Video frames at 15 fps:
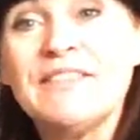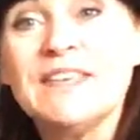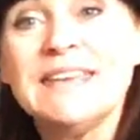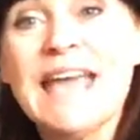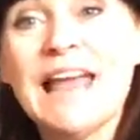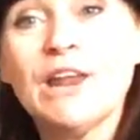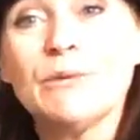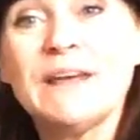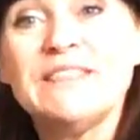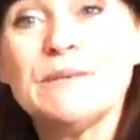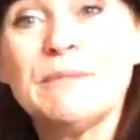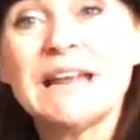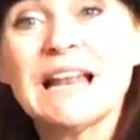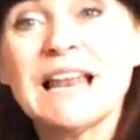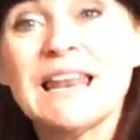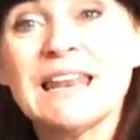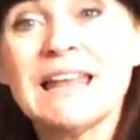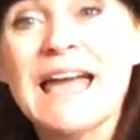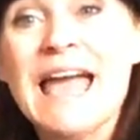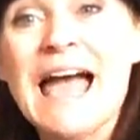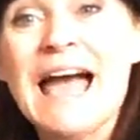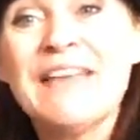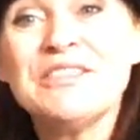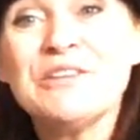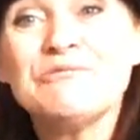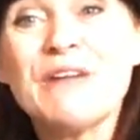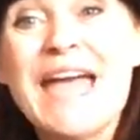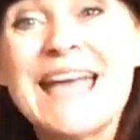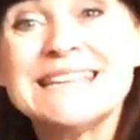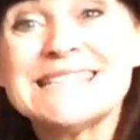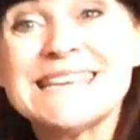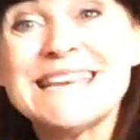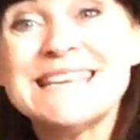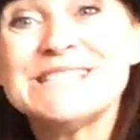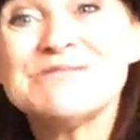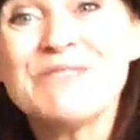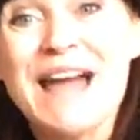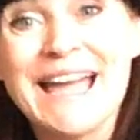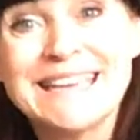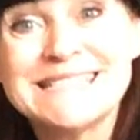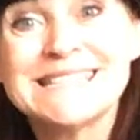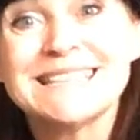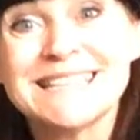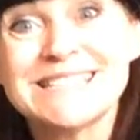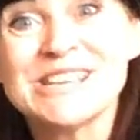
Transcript: the yellow in the middle, and the red is right at the